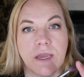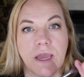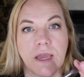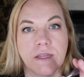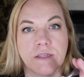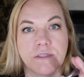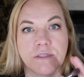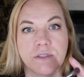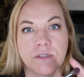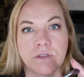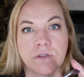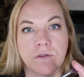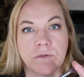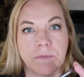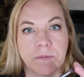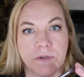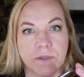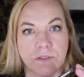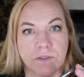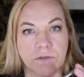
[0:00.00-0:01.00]
and
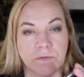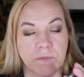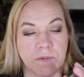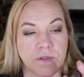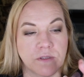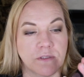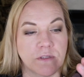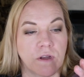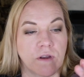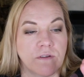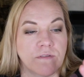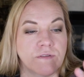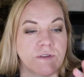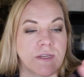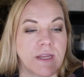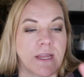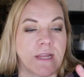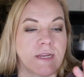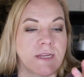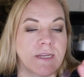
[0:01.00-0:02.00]
super soft,
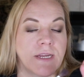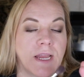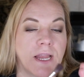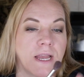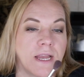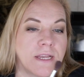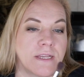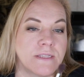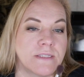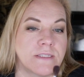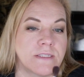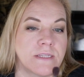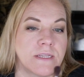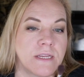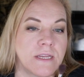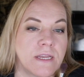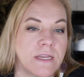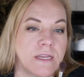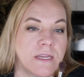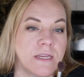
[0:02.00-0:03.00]
and it has
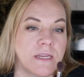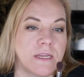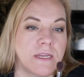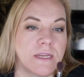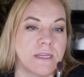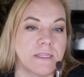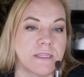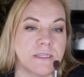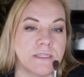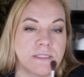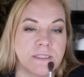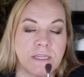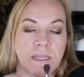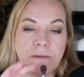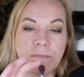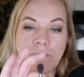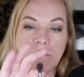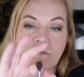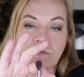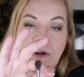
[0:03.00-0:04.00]
the
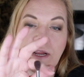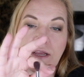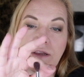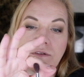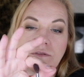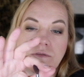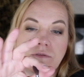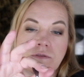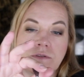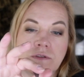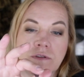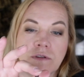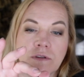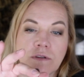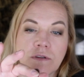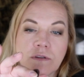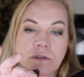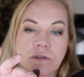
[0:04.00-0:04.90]
same round